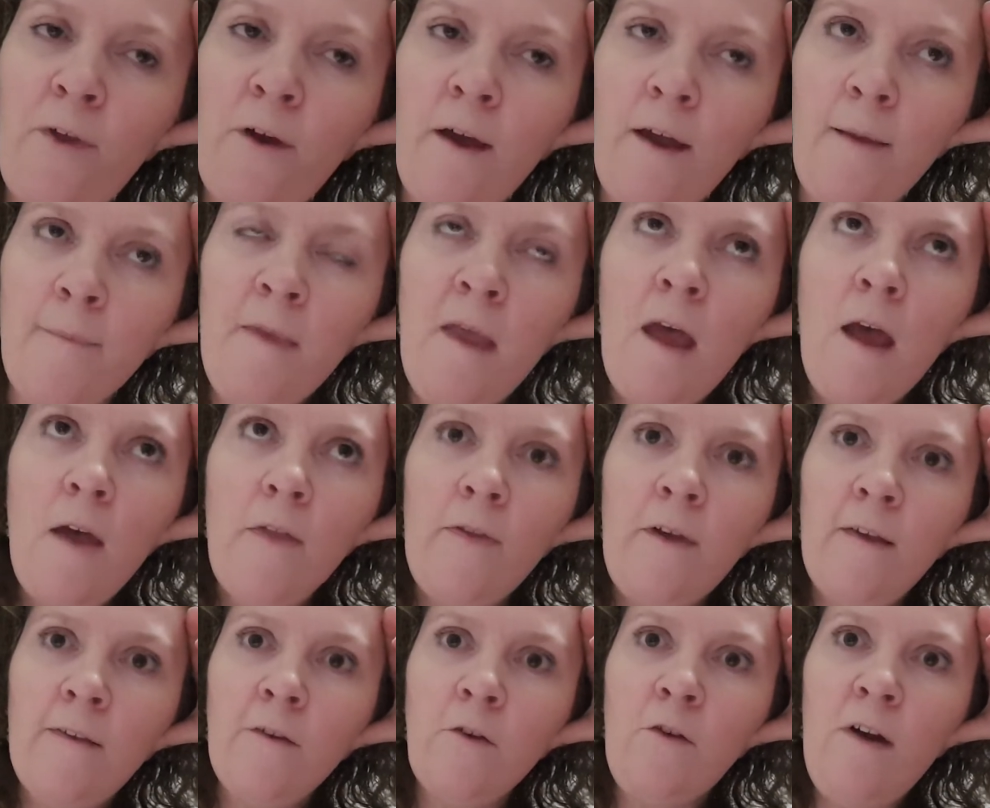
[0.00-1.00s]
Like,
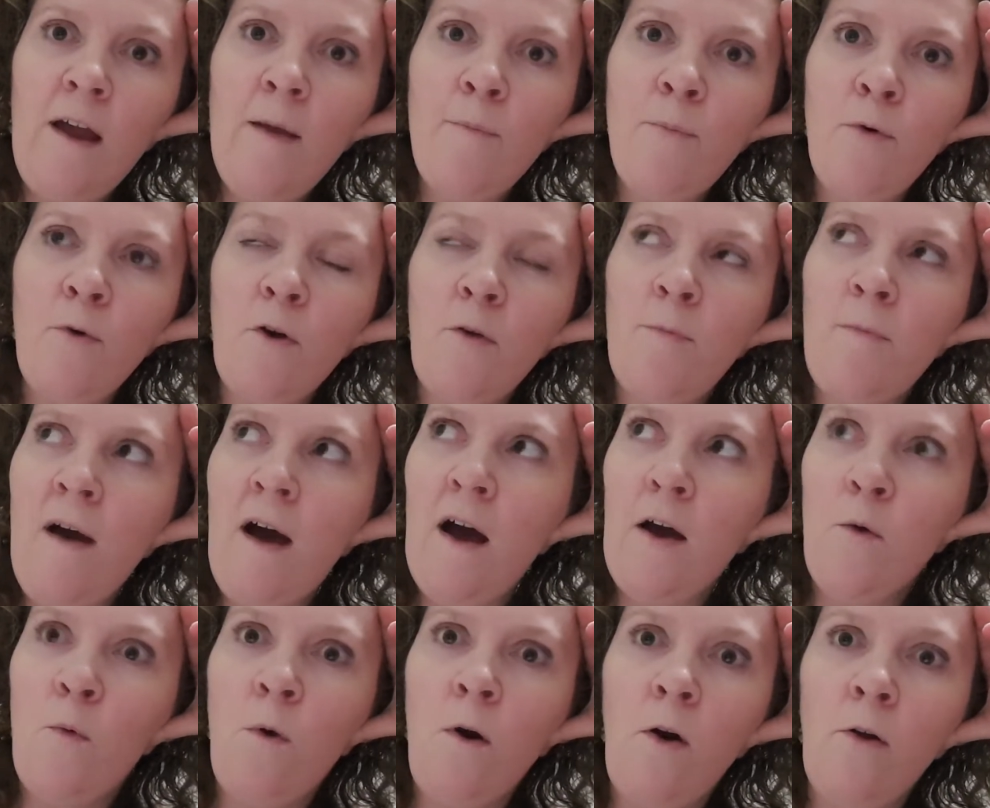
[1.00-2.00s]
there's a great book,
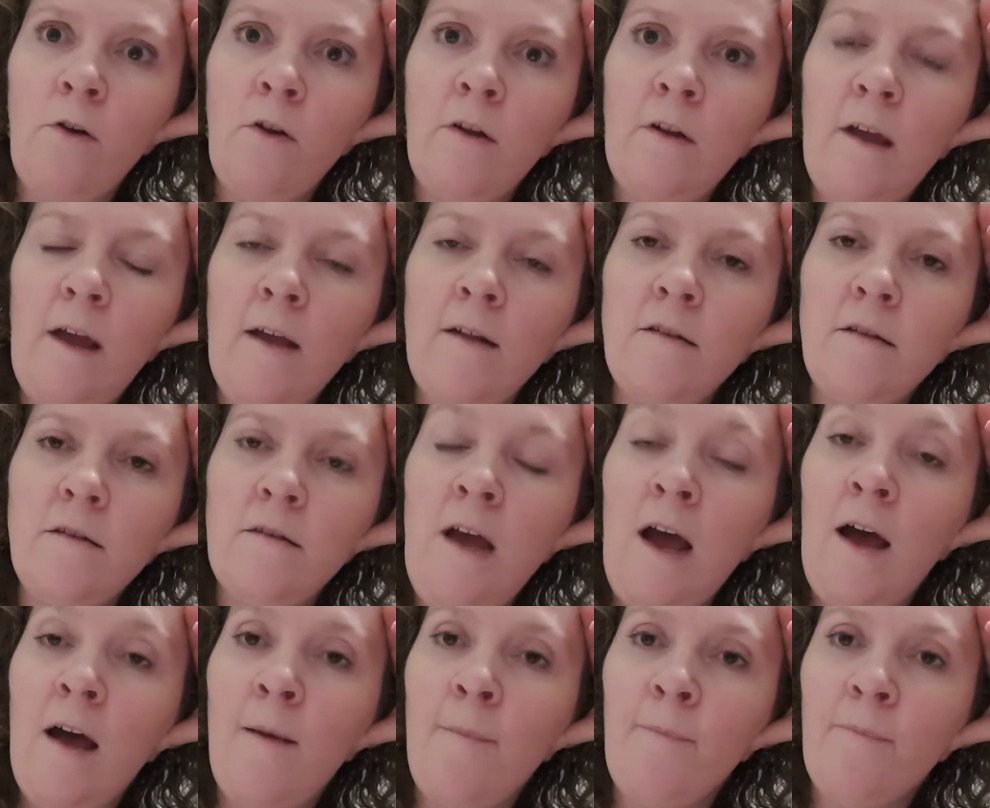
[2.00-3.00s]
Mark Wolin, at
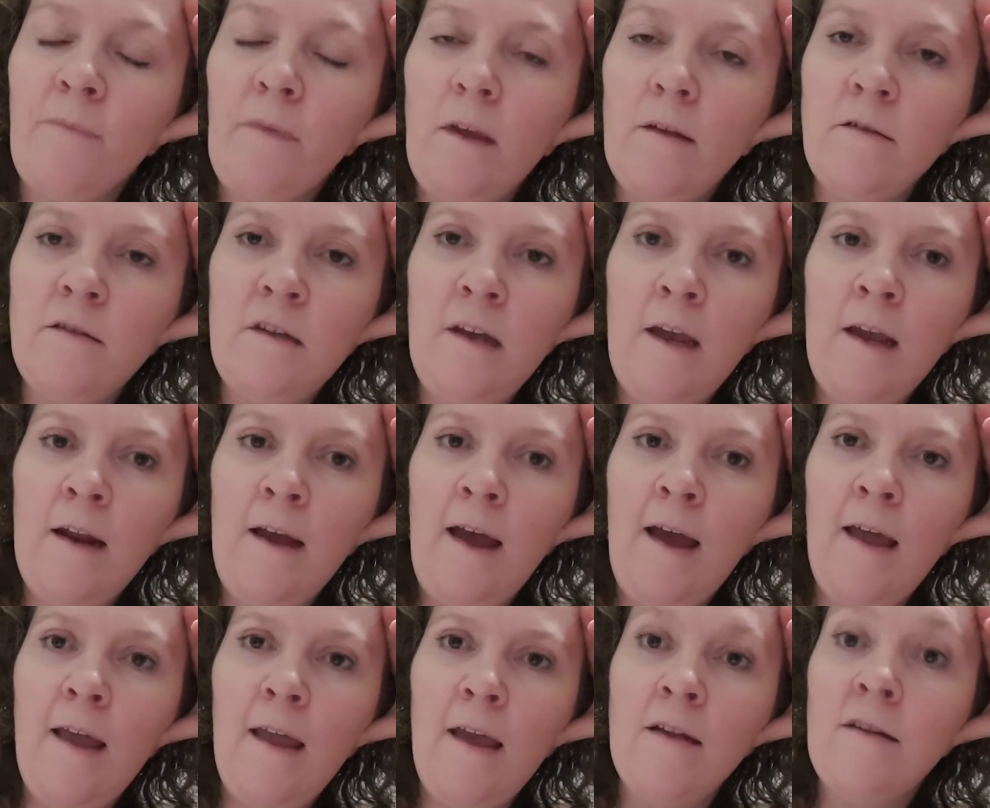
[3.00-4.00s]

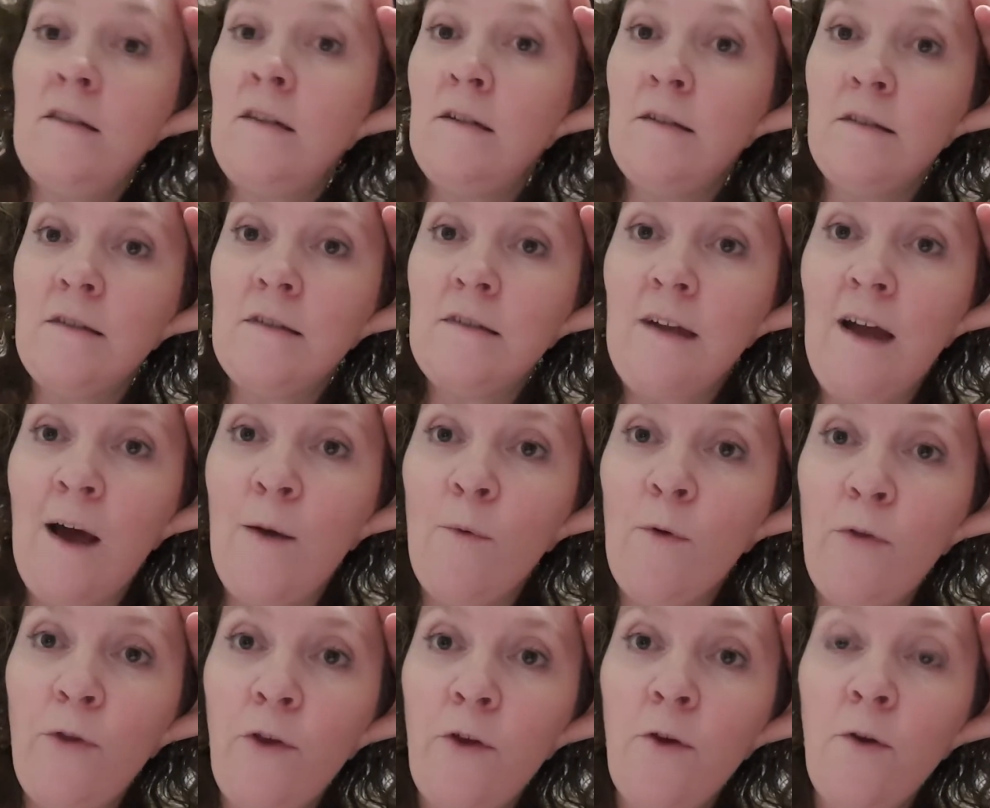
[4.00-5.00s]
DNA, It Didn't Start
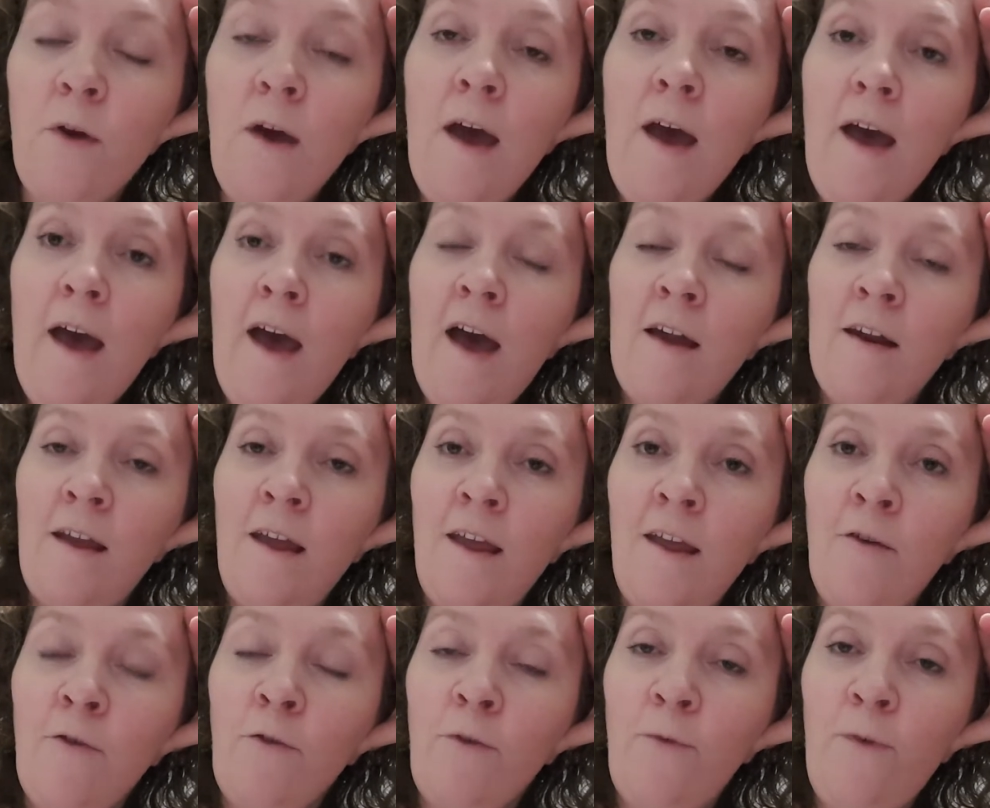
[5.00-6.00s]
With You, How to
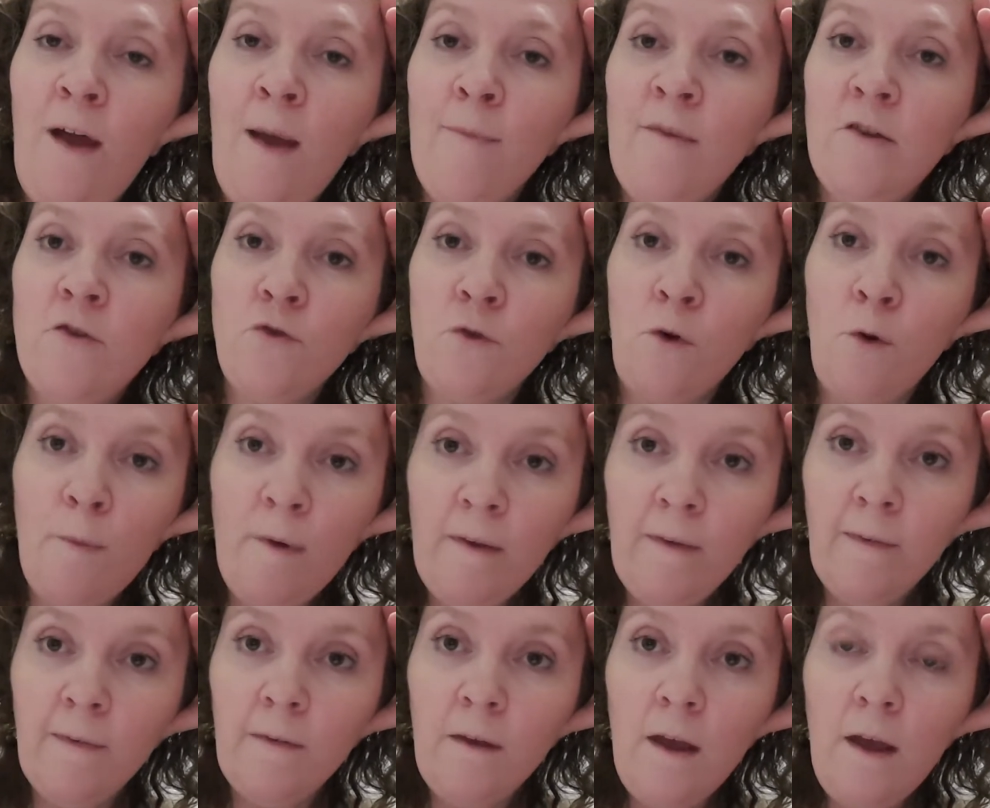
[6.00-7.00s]
Heal the Family
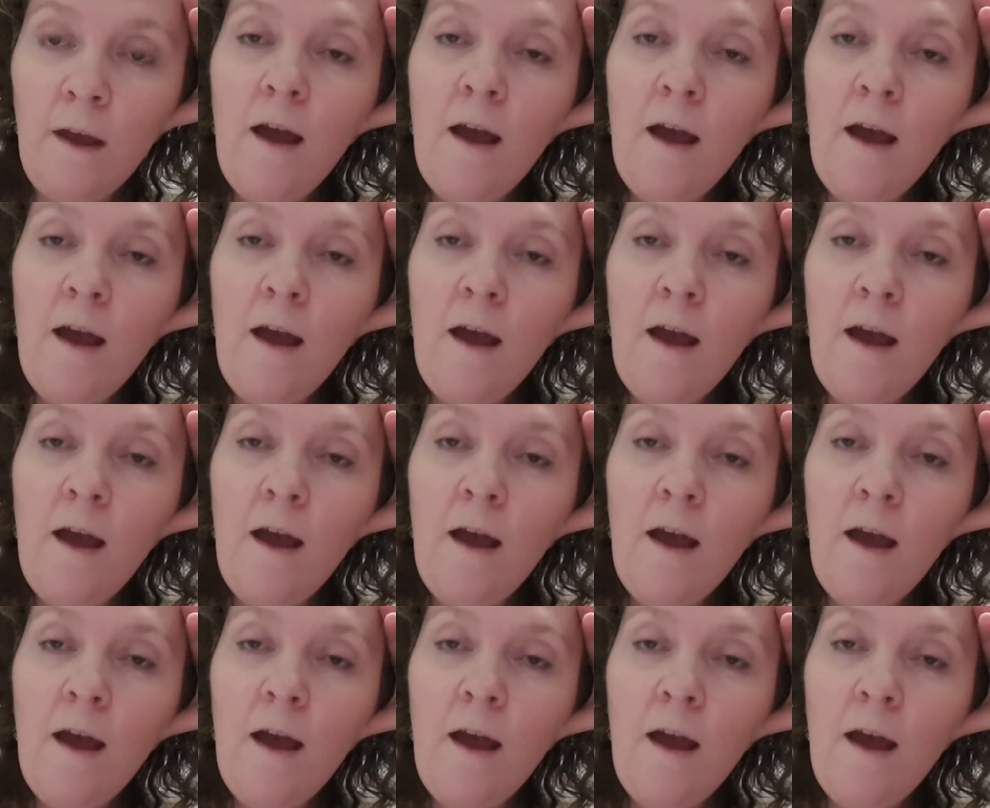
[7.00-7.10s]
Traumas.